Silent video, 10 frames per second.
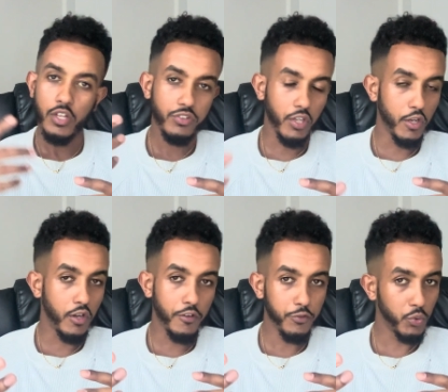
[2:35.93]
done a
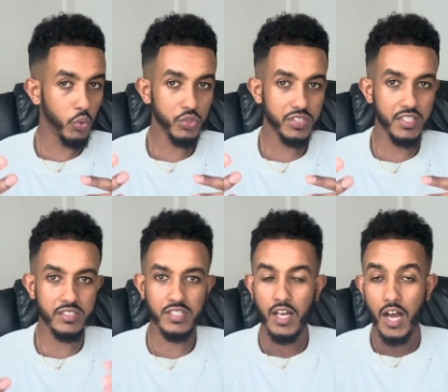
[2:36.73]
few courses.
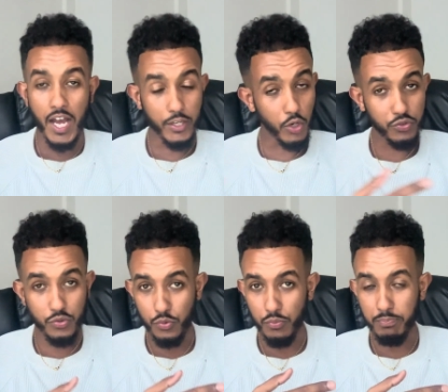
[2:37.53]
I go
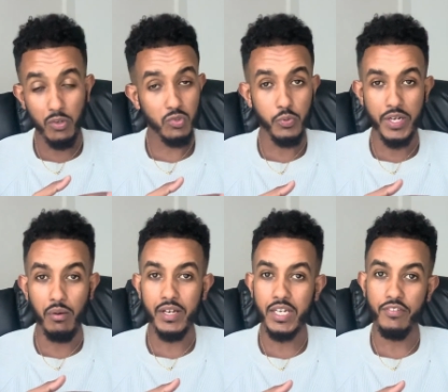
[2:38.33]
to multiple
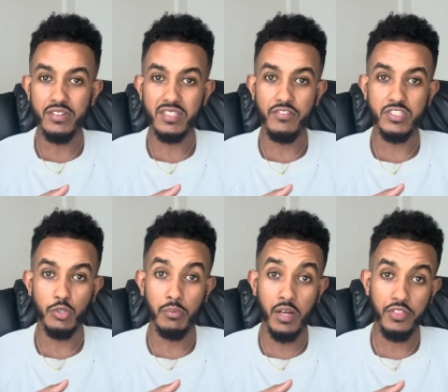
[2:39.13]
networking events every single
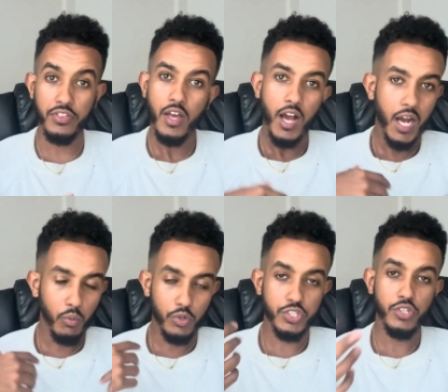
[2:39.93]
month. I
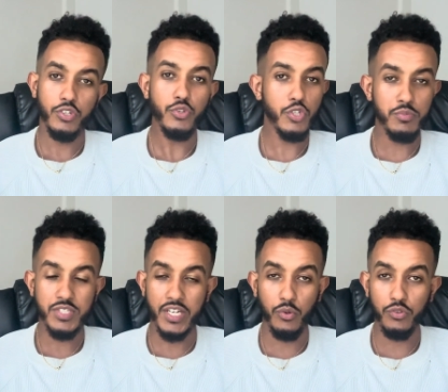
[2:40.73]
watch YouTube
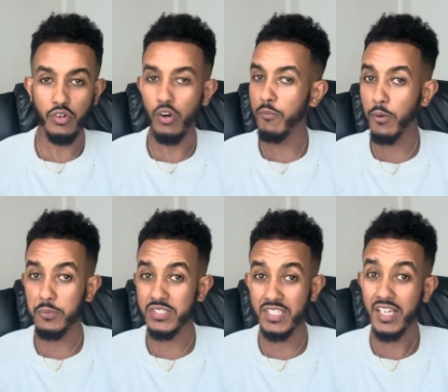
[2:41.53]
channels on
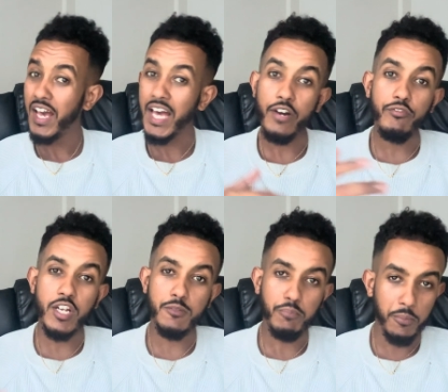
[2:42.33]
property and I
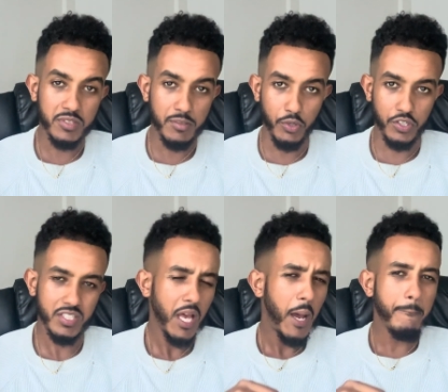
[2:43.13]
read property books.
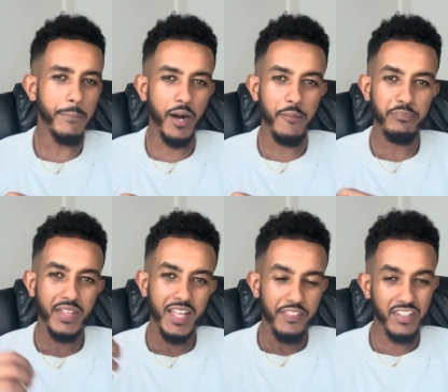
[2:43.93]
But
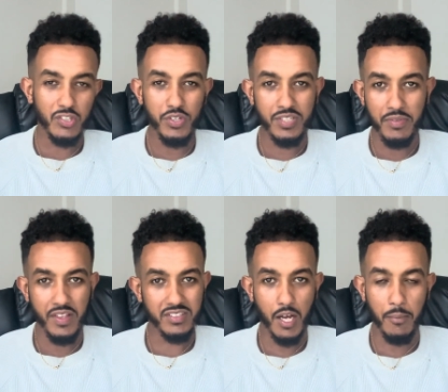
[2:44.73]
that's only something that's
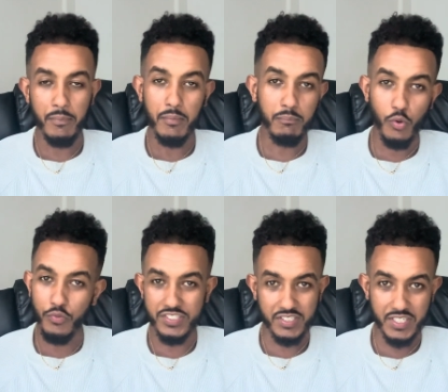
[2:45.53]
come more
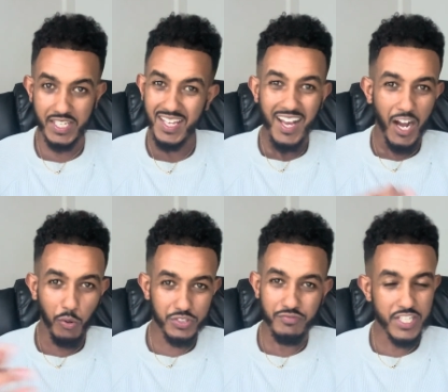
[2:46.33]
recently. I
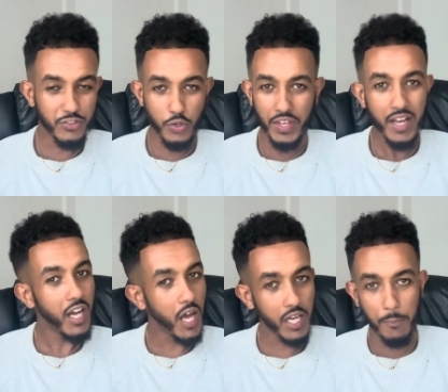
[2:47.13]
wasn't really doing that
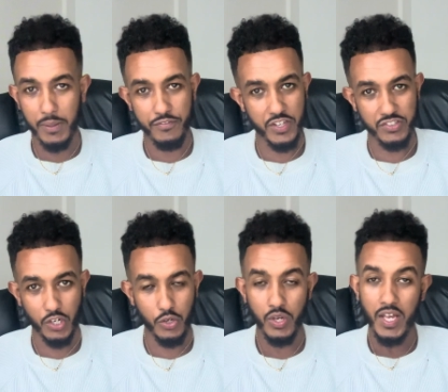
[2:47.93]
a couple of years ago.